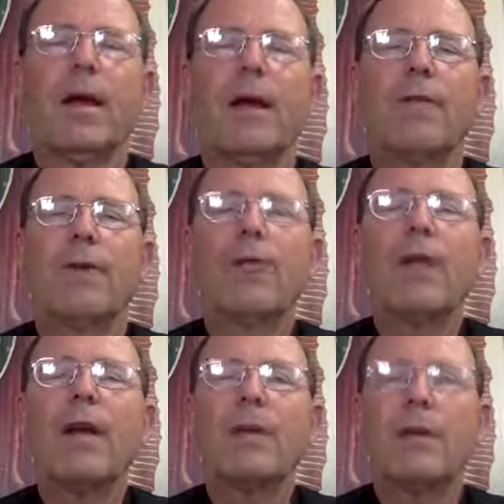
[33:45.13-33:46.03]
of
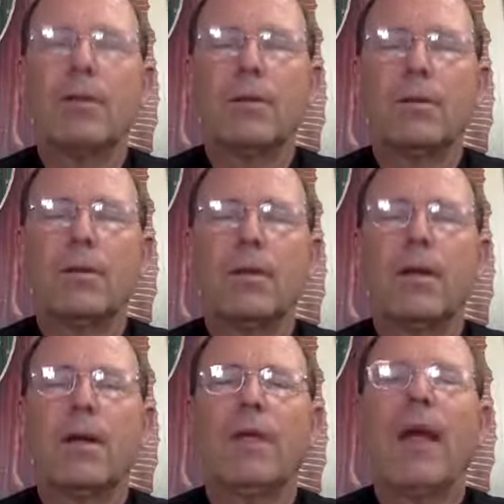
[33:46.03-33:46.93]
agricola,
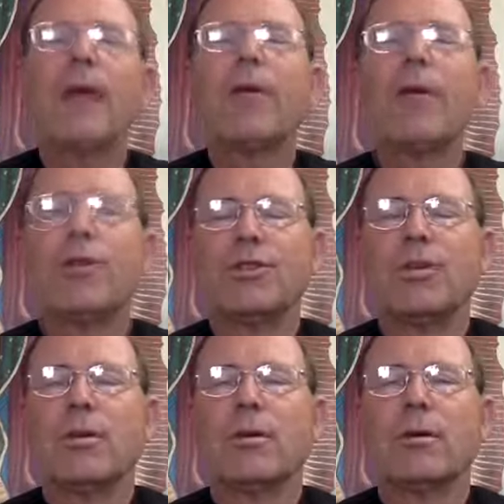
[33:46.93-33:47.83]
of
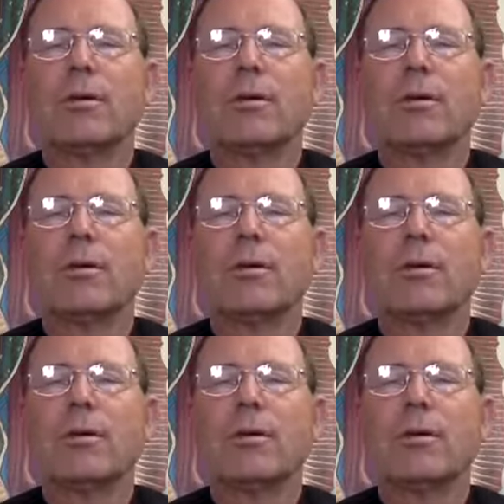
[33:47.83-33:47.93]
agriculture,